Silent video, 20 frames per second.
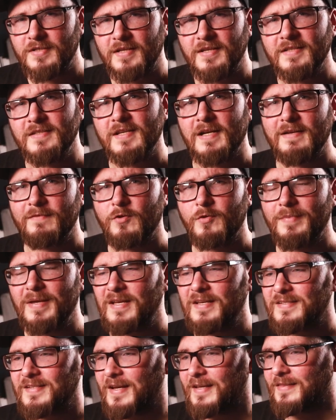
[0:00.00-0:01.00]
inside of
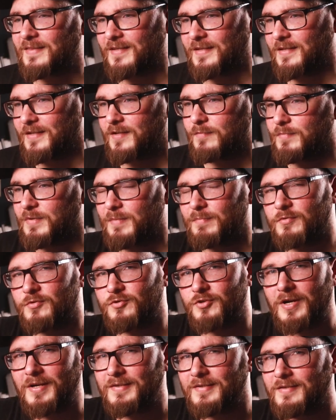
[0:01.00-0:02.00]
OBS, I think, can be
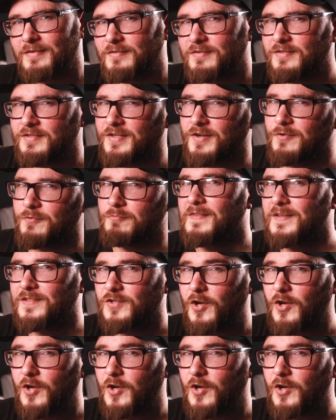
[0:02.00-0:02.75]
projected. So there's